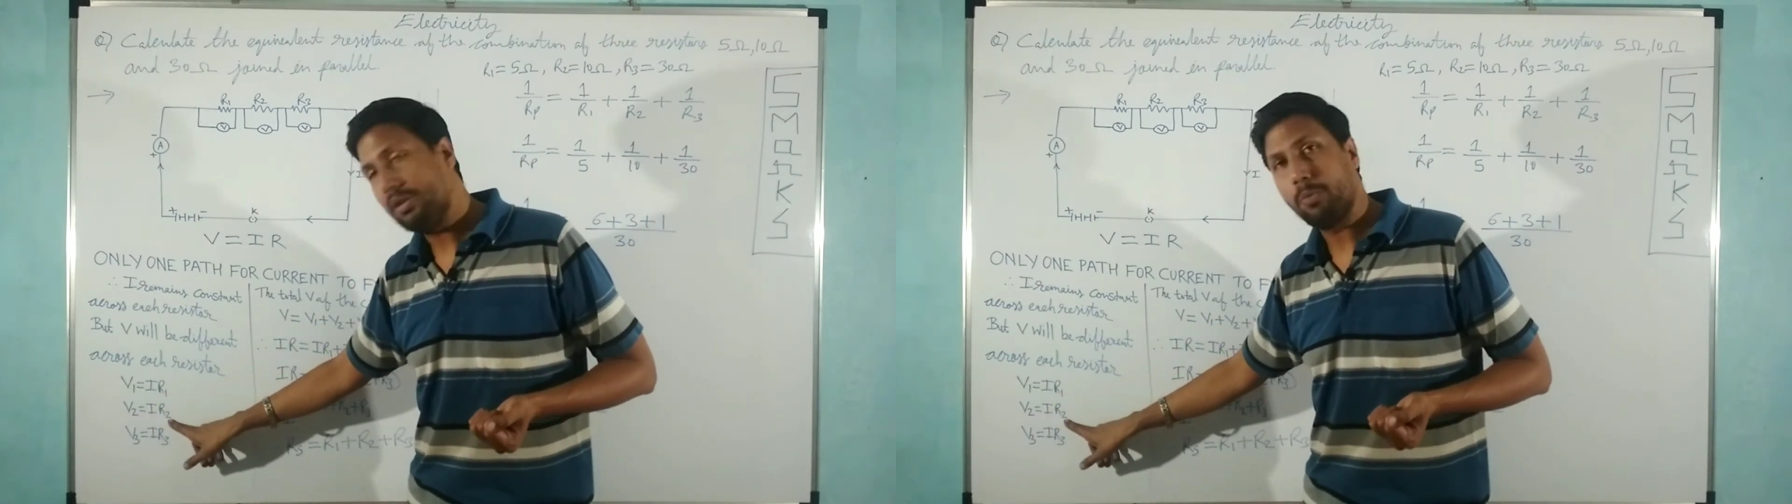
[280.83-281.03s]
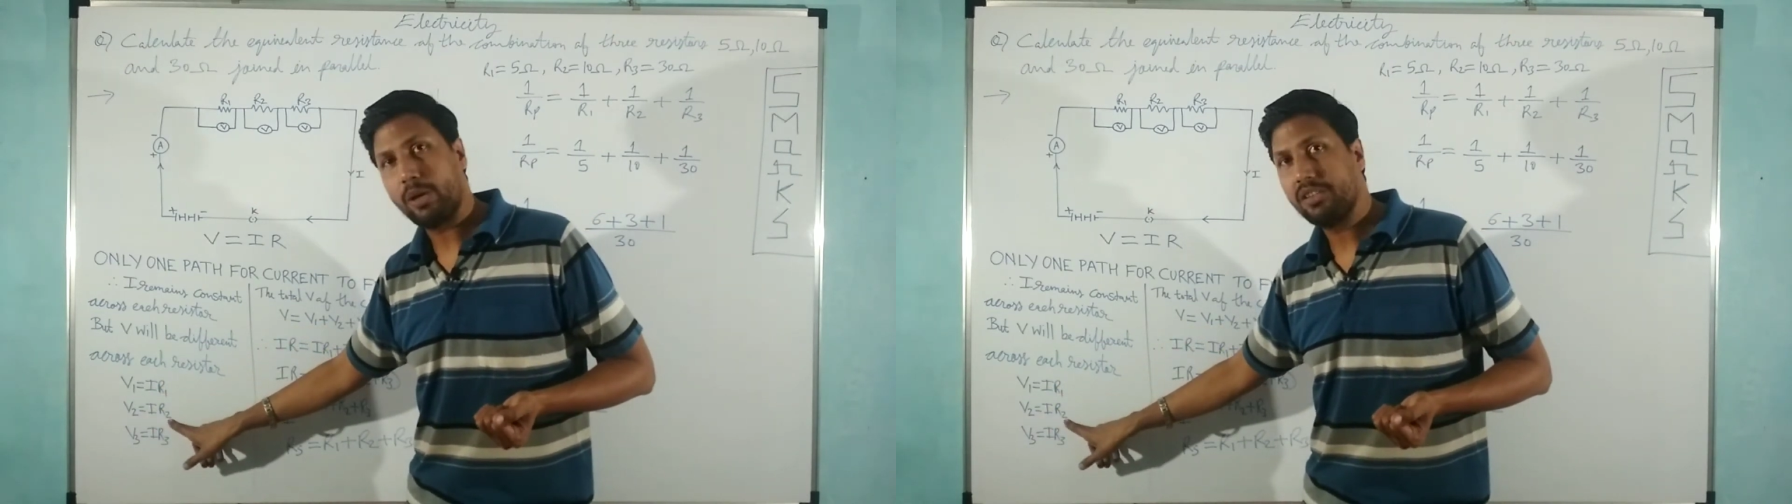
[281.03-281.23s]

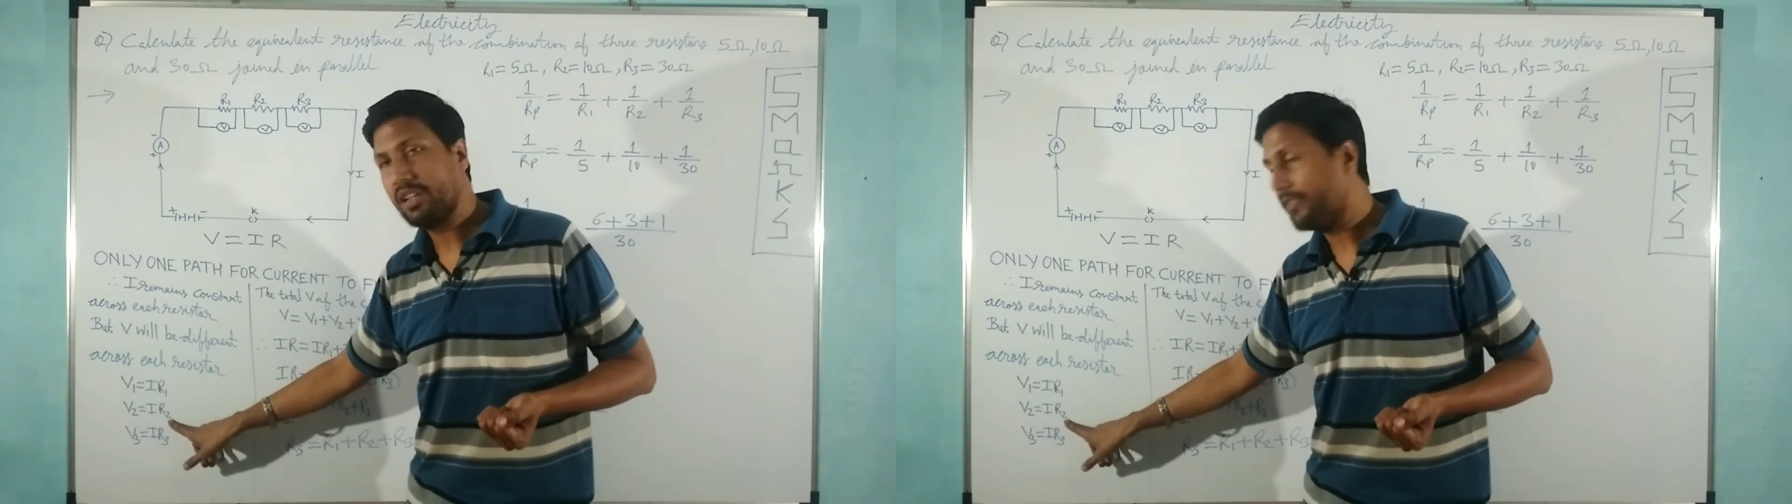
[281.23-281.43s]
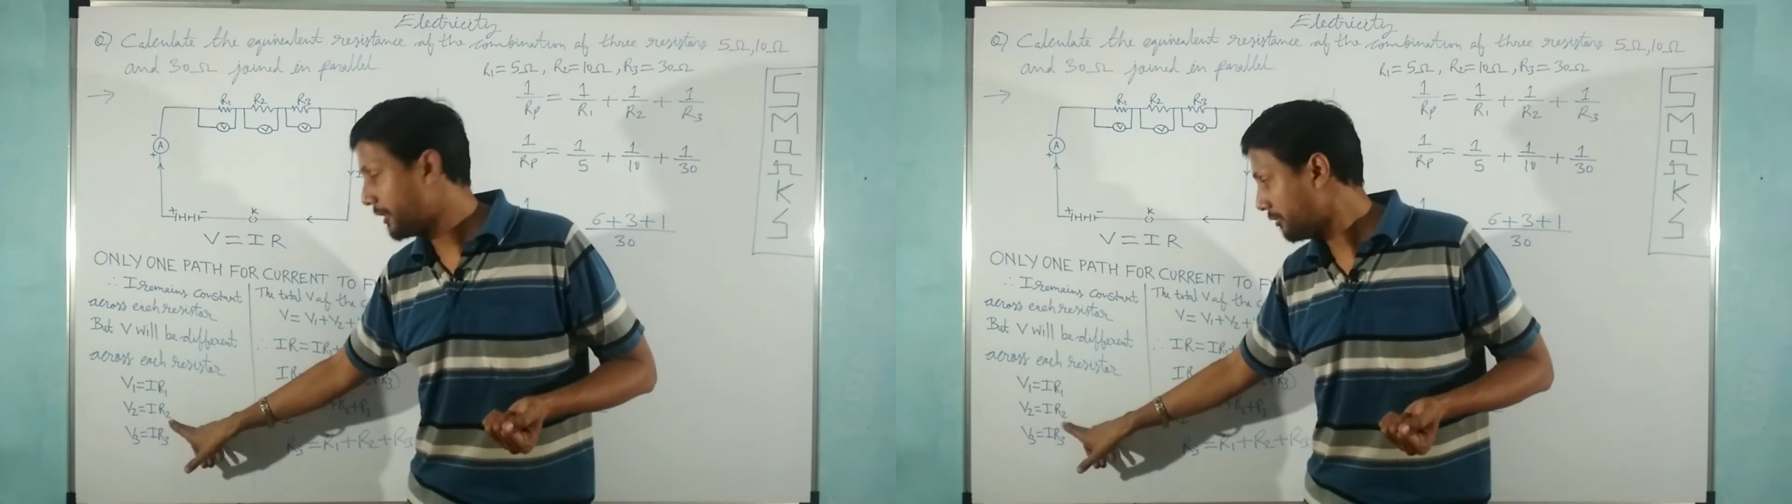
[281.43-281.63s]

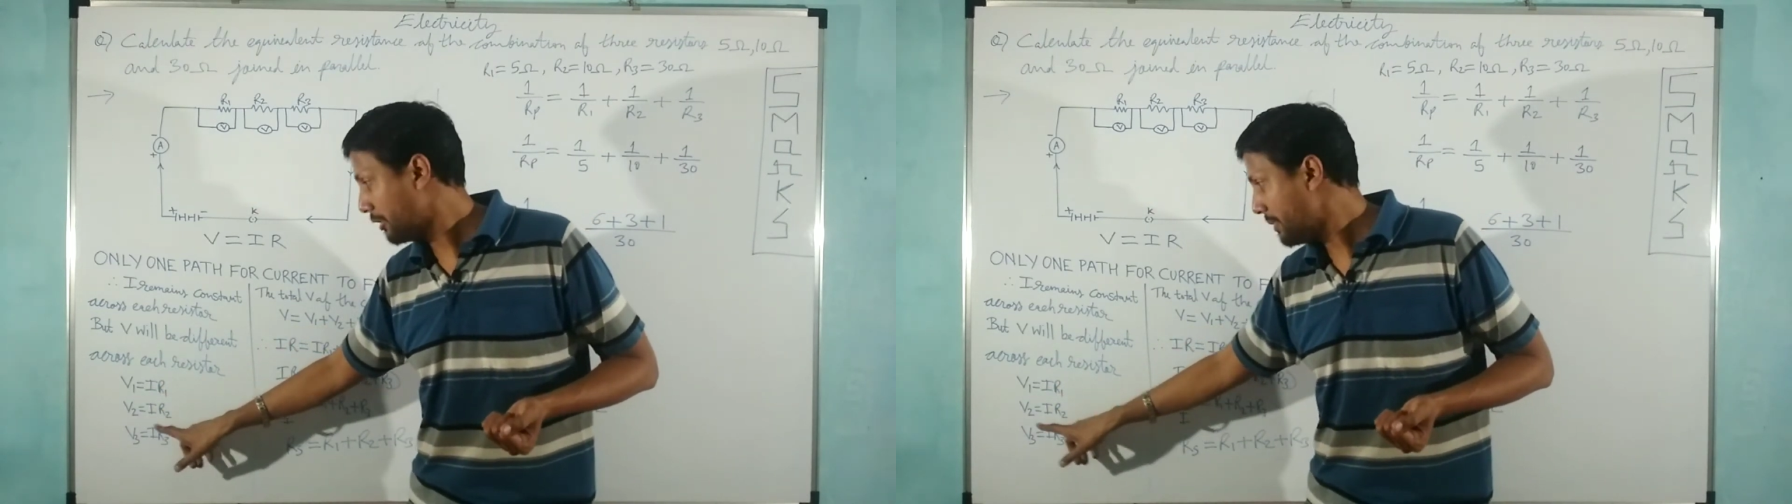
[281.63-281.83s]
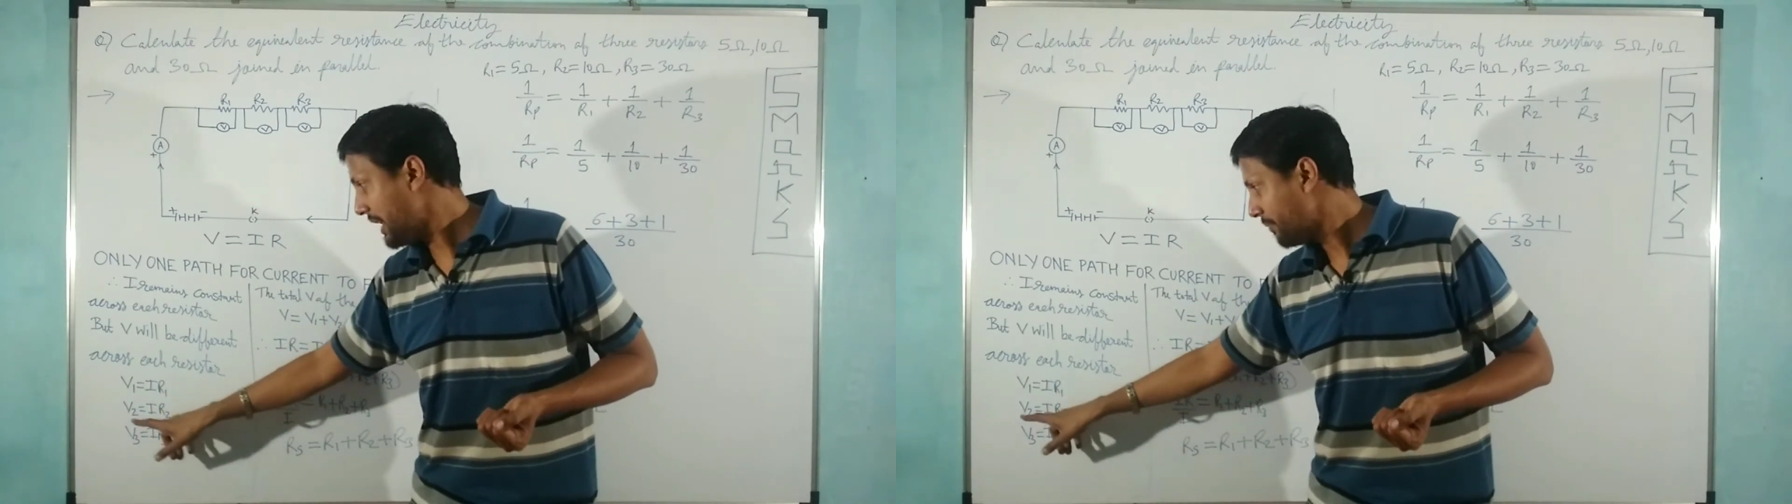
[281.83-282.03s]
potential difference
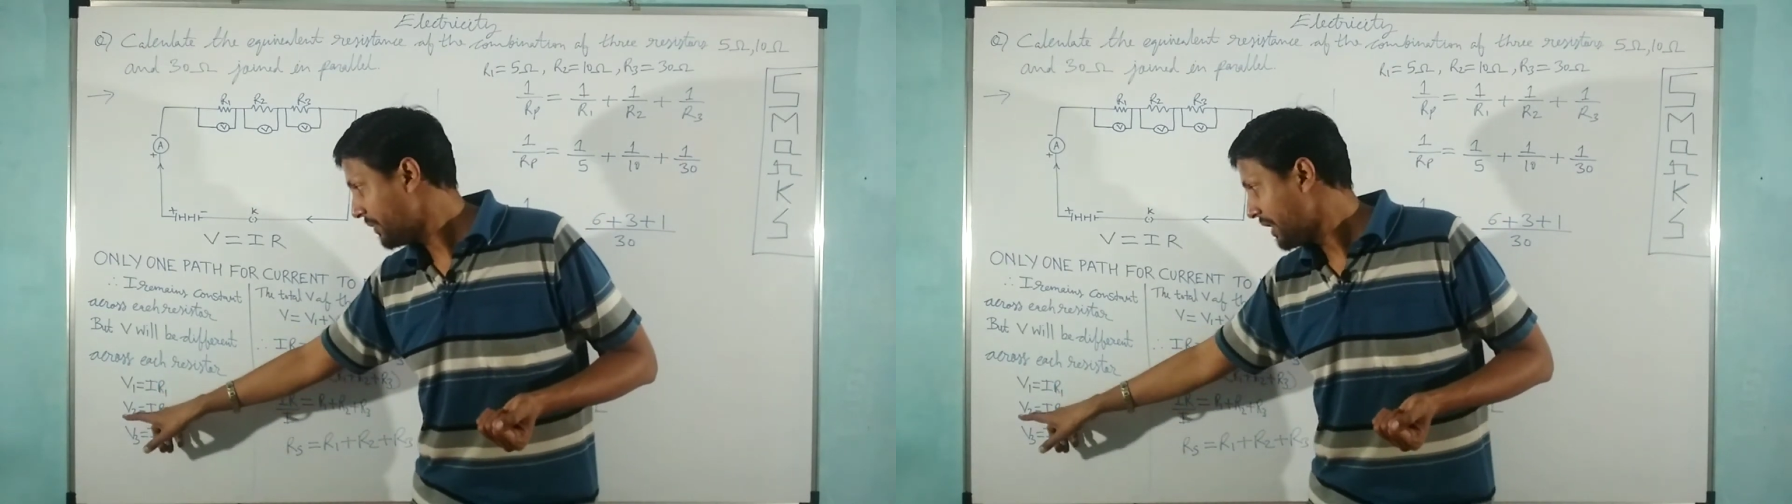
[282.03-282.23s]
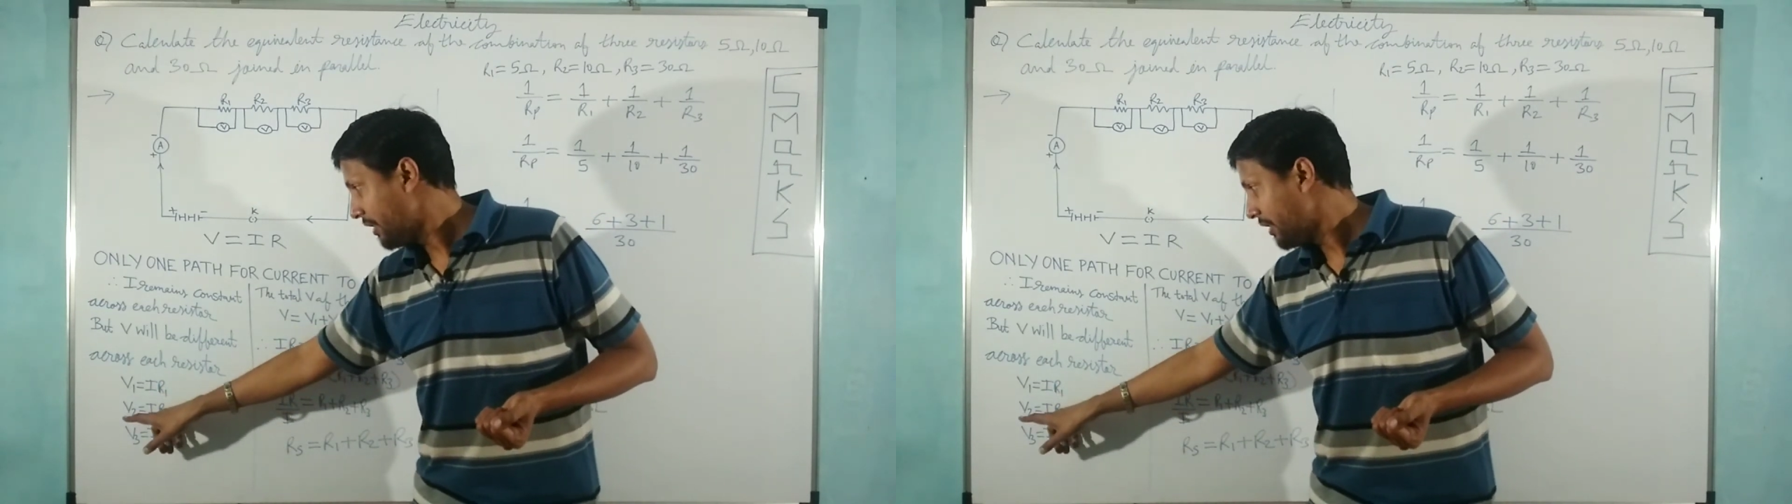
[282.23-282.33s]
will be